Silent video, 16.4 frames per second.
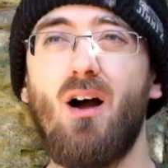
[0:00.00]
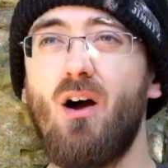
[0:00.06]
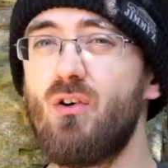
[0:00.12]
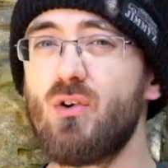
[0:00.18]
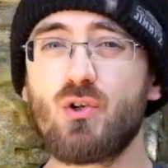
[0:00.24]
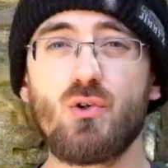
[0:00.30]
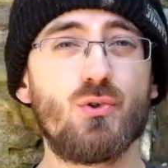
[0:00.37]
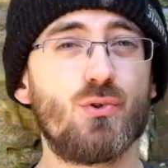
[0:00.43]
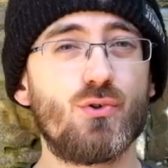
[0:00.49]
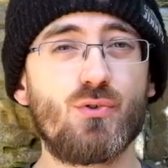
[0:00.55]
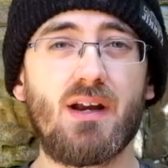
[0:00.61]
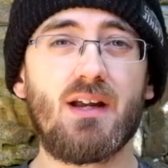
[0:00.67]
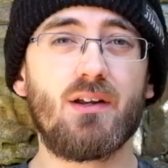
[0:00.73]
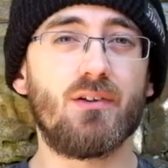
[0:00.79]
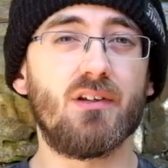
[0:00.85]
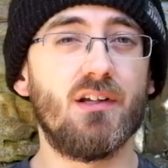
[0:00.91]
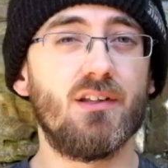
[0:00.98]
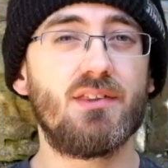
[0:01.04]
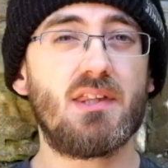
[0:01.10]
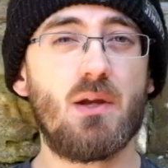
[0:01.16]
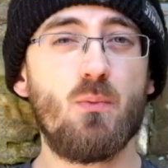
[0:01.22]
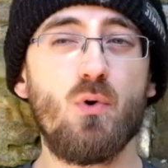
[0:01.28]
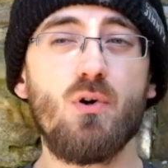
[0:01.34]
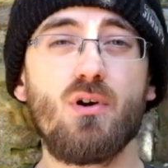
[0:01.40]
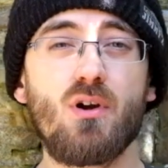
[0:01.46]
are a good all-rounder.
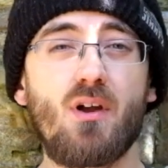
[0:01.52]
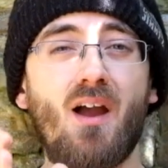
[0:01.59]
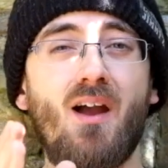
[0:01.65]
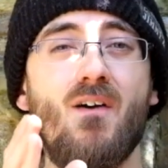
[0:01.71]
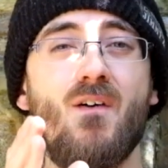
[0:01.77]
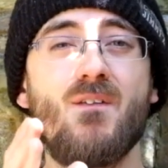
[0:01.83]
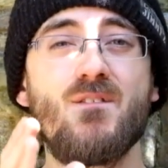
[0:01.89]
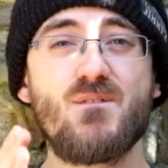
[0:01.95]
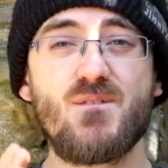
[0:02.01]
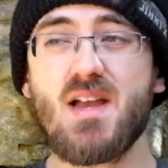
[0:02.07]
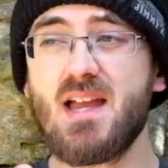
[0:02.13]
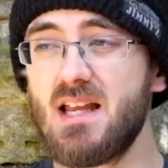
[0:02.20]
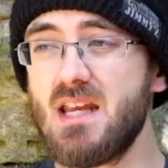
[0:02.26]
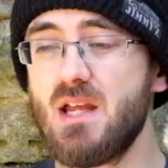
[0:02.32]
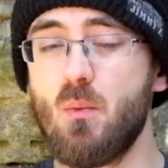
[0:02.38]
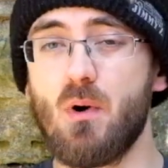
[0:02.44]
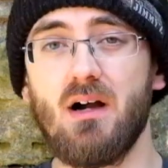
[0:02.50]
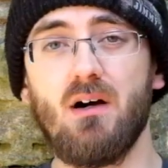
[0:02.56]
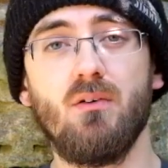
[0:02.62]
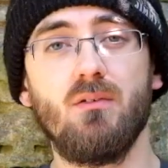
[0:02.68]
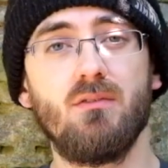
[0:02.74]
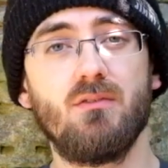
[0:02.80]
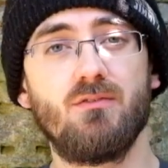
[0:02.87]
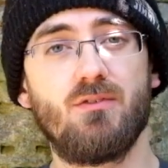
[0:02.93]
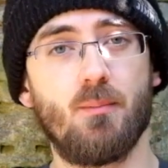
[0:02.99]
They work fairly well
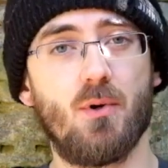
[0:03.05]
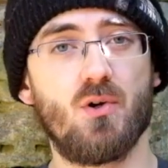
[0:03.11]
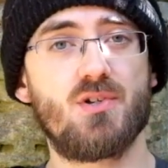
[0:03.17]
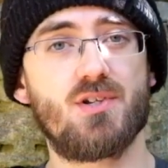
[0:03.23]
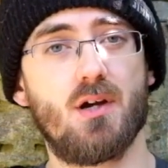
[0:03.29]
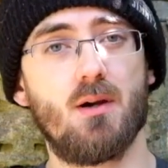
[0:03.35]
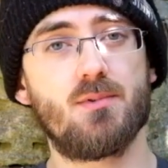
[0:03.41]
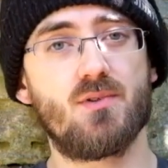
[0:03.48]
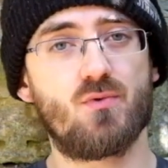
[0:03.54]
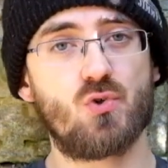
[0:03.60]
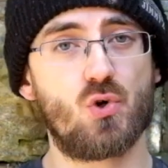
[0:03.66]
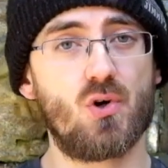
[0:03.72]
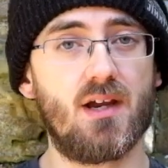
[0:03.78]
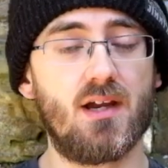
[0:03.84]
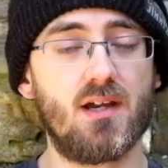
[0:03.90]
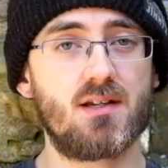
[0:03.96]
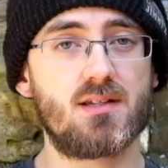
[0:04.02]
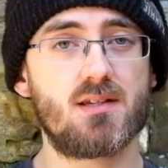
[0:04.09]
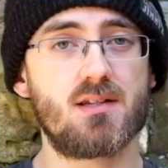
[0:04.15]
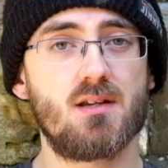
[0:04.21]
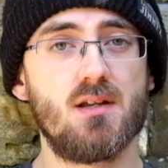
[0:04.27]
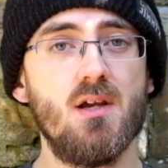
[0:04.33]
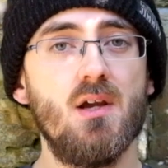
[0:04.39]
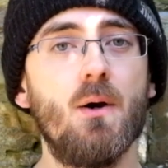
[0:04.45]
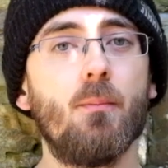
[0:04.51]
for most types of tricks.
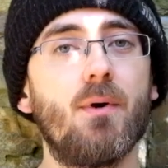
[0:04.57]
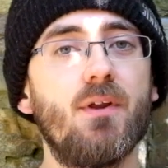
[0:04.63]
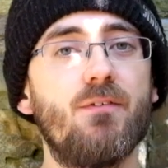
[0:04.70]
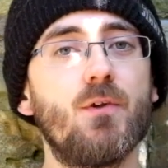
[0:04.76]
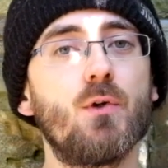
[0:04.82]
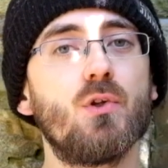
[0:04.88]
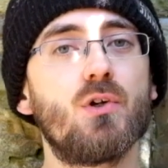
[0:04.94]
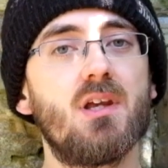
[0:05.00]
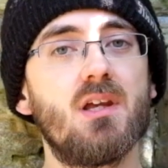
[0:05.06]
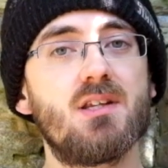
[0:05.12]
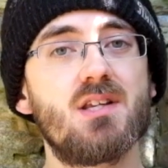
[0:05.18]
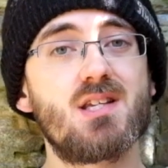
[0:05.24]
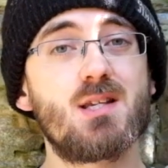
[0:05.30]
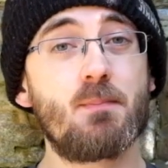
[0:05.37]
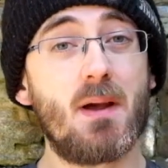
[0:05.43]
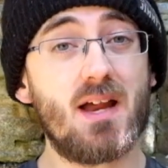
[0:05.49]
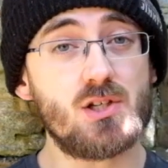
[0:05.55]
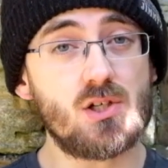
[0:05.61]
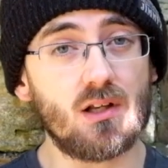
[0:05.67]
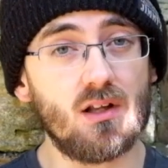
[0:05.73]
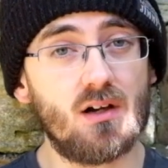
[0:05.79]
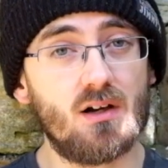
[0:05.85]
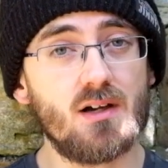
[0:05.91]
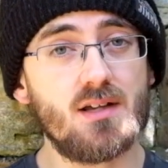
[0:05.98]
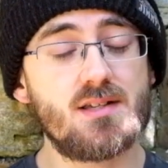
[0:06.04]
But if you're looking to
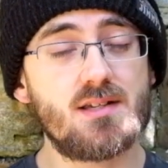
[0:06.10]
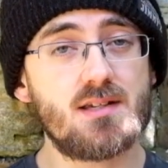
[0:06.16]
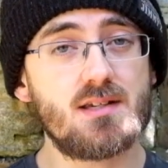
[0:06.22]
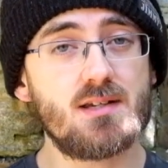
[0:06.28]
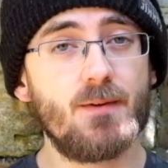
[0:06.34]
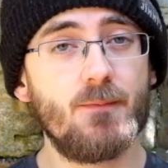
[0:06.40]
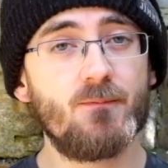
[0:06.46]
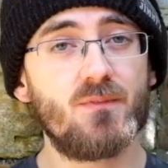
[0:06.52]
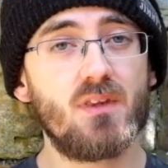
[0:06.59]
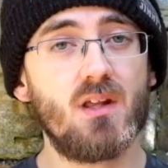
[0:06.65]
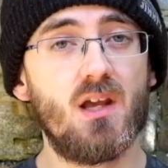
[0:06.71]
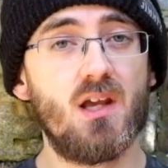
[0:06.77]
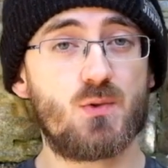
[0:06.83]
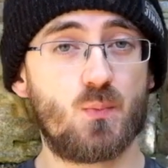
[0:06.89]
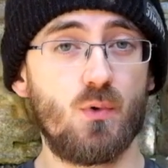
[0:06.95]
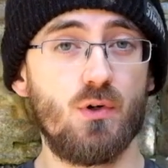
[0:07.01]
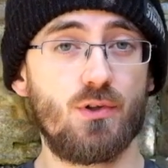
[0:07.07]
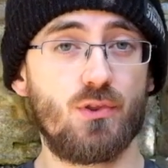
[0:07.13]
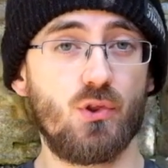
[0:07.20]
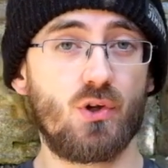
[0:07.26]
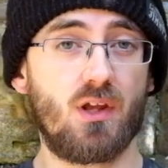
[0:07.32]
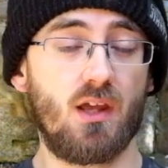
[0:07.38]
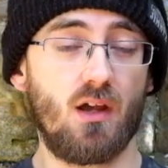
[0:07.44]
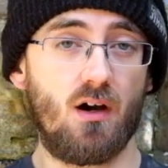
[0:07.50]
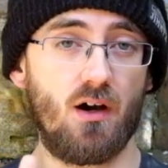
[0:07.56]
specialize, it's worth
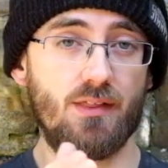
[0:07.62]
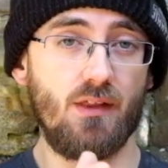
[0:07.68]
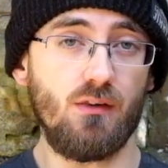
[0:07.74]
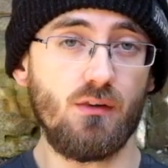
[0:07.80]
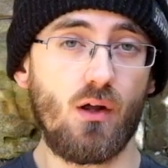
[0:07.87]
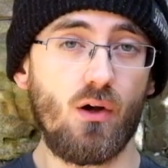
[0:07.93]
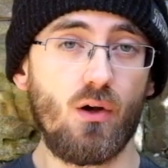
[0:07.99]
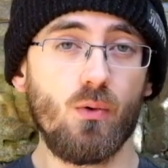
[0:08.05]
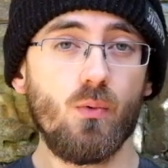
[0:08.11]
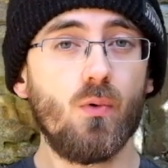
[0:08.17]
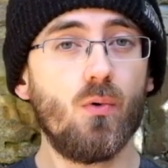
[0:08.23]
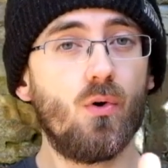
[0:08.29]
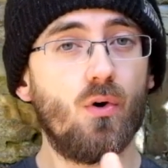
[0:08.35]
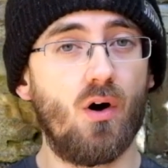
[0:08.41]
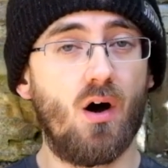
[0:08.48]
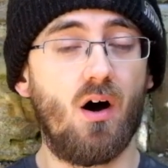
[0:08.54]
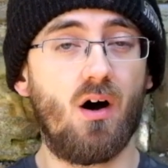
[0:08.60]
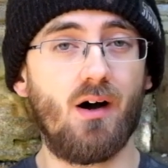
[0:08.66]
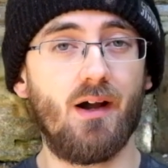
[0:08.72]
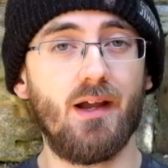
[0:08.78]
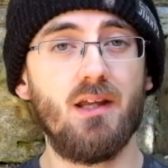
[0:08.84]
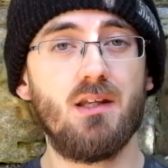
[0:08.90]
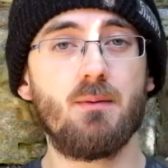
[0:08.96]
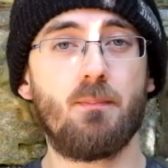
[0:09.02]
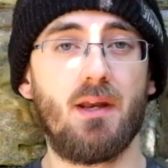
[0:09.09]
looking at either low or
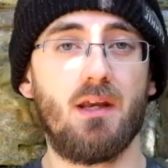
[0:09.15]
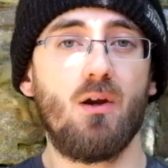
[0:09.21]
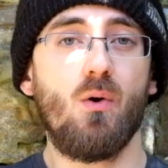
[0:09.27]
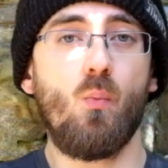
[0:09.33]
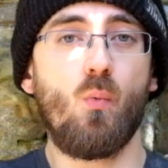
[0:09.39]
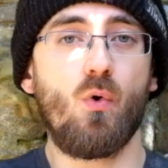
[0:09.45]
high, depending on